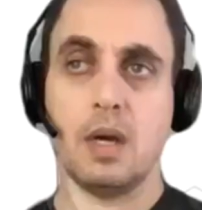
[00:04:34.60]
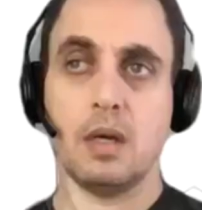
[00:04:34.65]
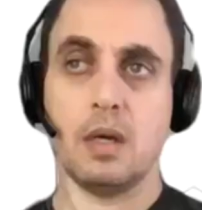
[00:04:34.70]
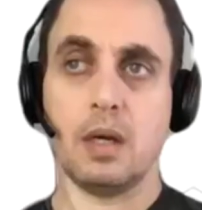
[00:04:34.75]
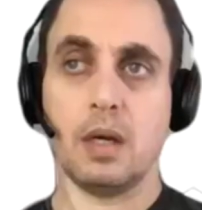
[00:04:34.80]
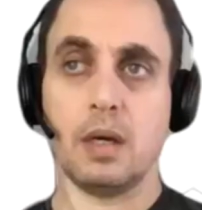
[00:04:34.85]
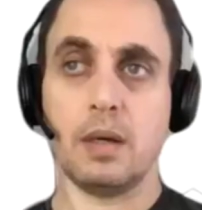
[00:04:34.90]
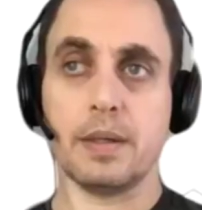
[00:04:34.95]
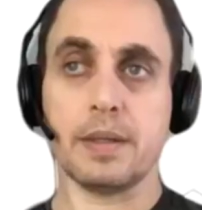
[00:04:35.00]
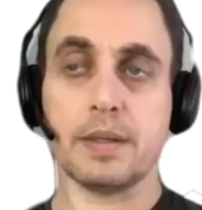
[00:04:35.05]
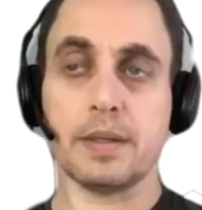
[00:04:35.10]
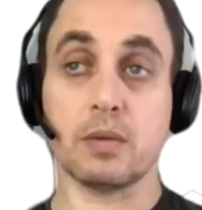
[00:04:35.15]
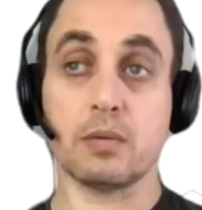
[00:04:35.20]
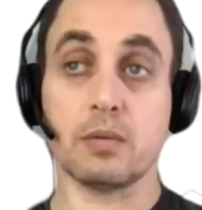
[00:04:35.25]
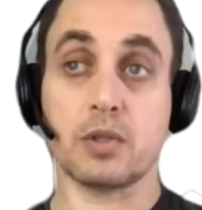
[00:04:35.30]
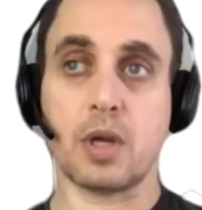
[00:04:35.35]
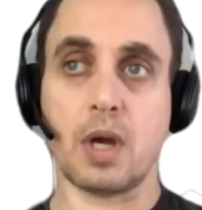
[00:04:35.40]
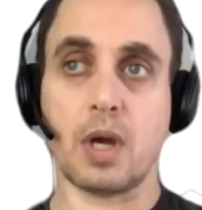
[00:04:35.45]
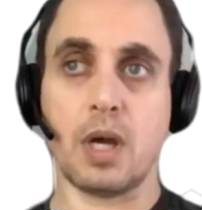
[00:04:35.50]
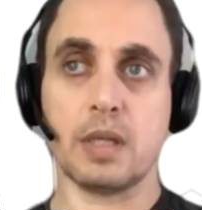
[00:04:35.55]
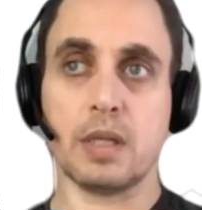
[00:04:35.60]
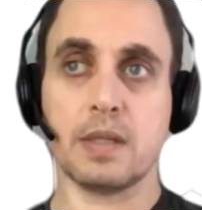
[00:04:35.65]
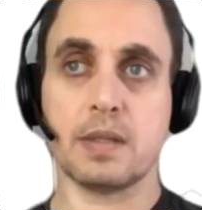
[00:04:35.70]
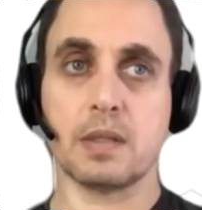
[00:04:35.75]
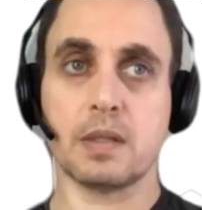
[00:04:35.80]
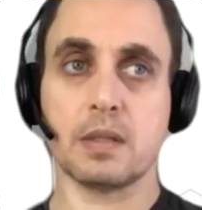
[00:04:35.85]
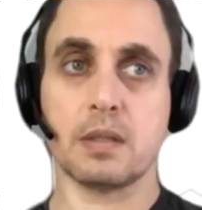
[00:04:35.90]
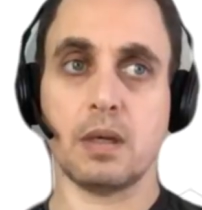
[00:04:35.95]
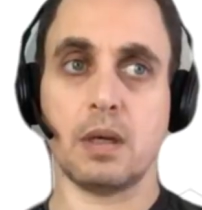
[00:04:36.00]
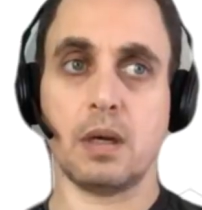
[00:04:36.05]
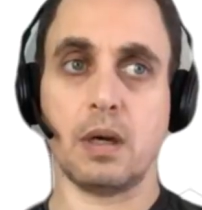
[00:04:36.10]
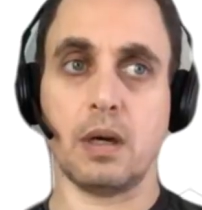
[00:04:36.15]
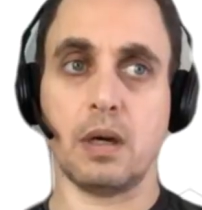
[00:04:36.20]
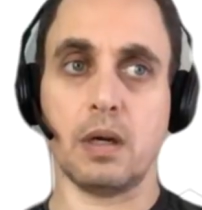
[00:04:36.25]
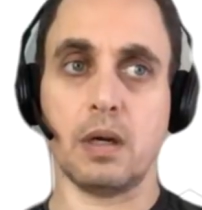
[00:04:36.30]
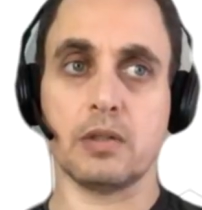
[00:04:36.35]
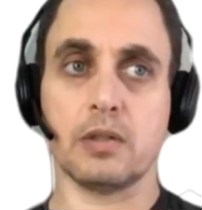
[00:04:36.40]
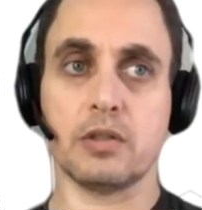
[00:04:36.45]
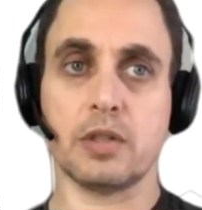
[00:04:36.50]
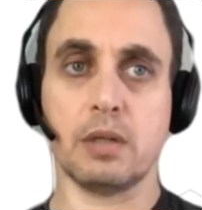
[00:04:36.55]
So JWTs
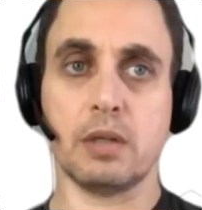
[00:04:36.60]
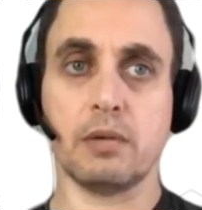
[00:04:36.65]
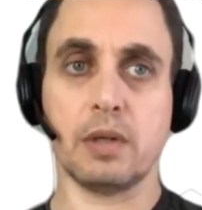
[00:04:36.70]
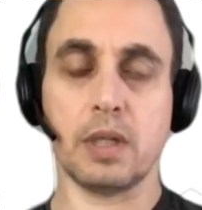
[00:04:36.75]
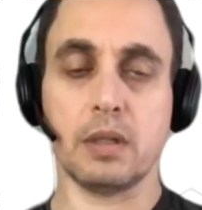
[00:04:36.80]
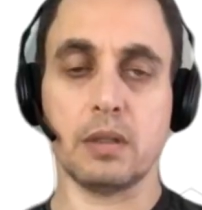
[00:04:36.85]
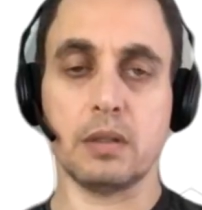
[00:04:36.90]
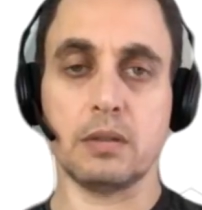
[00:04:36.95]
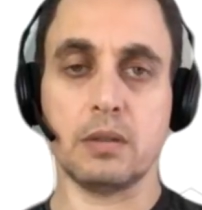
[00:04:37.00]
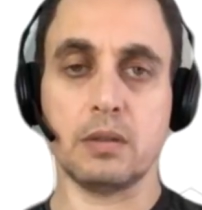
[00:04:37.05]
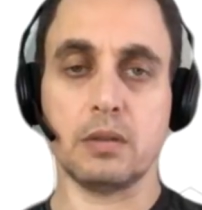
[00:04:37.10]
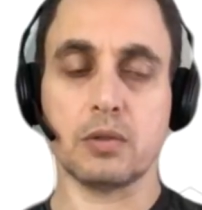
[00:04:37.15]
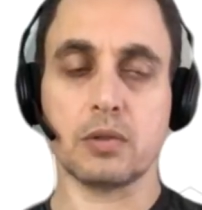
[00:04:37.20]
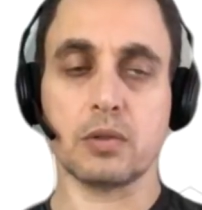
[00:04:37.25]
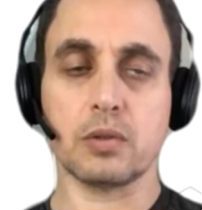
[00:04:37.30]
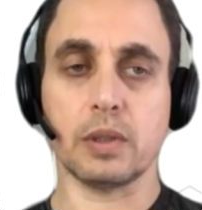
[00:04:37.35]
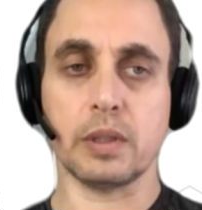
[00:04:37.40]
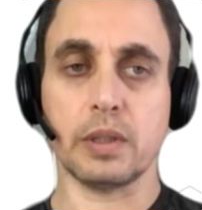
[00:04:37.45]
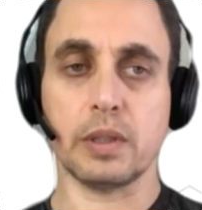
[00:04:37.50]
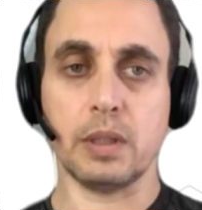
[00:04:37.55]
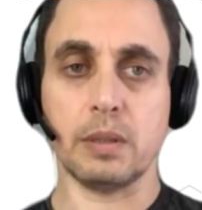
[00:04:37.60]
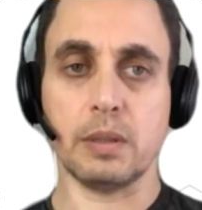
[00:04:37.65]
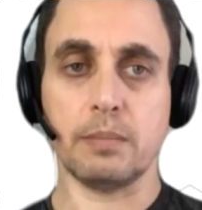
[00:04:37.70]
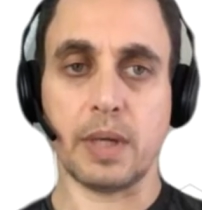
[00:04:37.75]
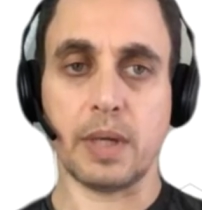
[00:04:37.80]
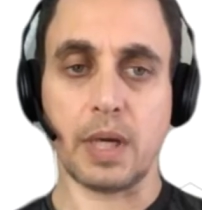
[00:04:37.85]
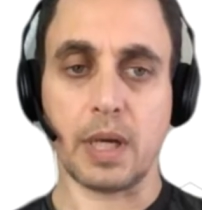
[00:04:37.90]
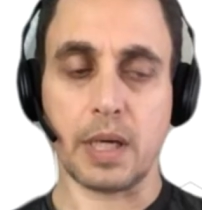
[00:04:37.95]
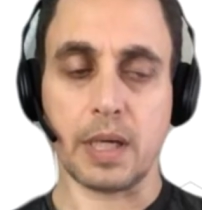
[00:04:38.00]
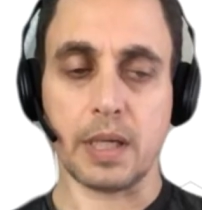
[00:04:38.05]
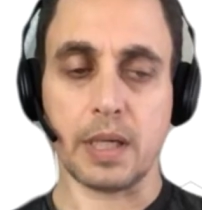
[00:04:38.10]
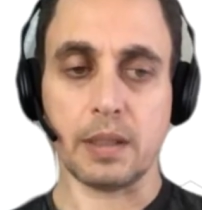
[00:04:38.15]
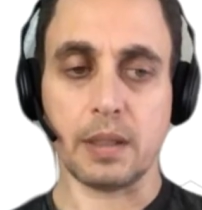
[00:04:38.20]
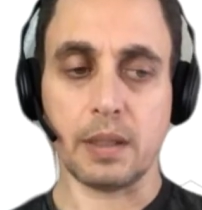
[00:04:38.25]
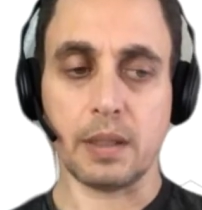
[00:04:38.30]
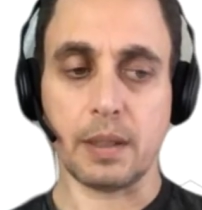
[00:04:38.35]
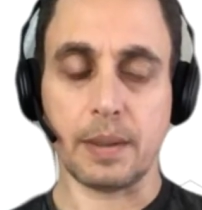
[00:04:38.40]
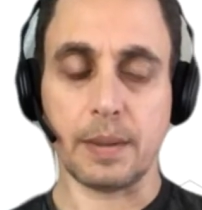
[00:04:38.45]
are generated usually by